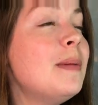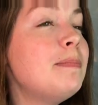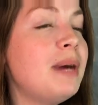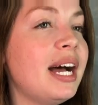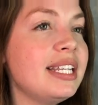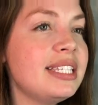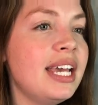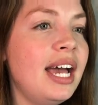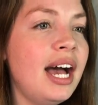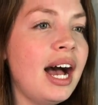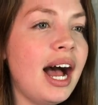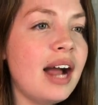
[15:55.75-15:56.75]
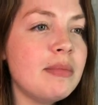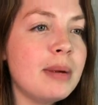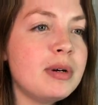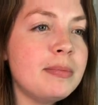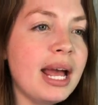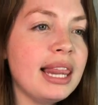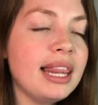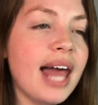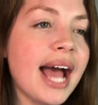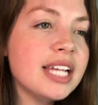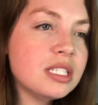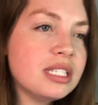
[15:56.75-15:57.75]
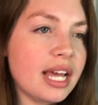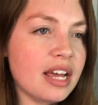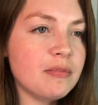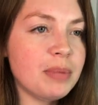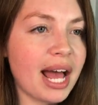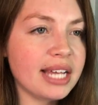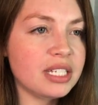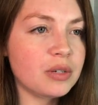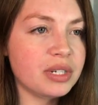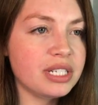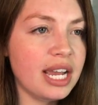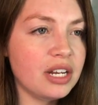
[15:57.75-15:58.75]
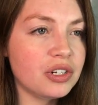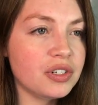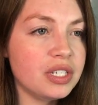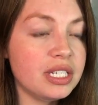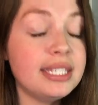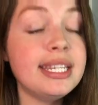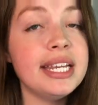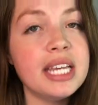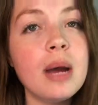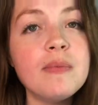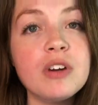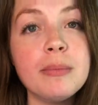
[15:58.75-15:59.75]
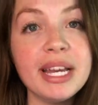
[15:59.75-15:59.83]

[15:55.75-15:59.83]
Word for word: But I remember my last set of plastic retainers did come from my